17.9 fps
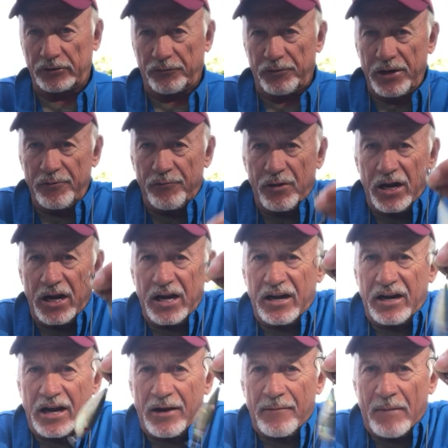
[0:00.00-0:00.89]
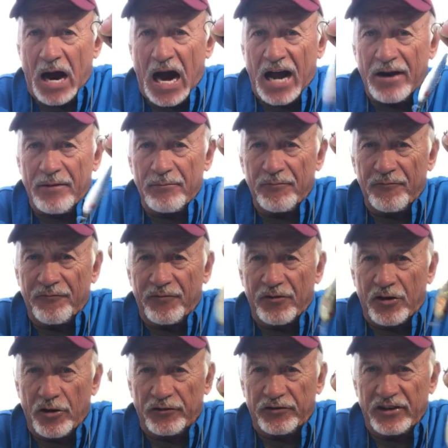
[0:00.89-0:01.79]
3 rig at the bottom,
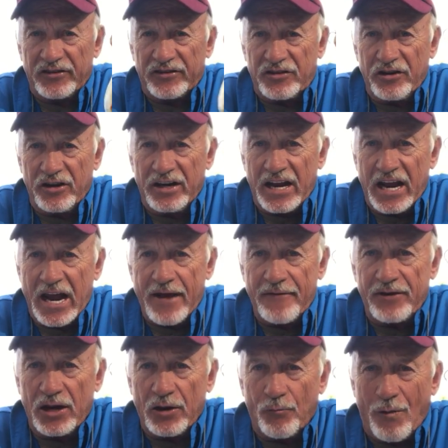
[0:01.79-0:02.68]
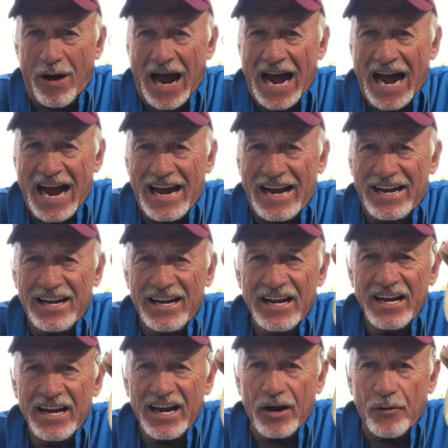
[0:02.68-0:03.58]
because it's good and heavy and wide.
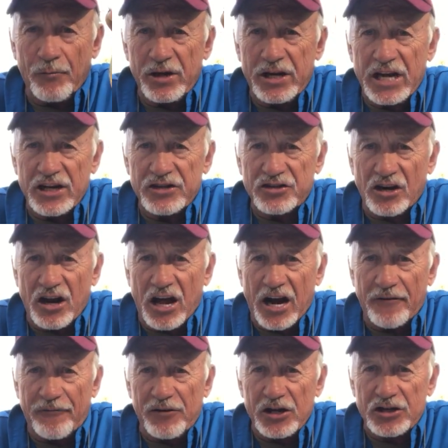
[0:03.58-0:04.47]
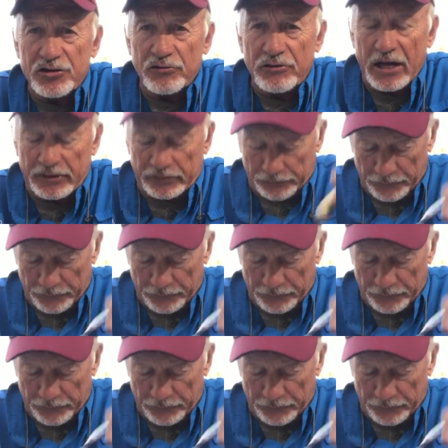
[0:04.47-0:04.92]
And we catch a lot of fish on that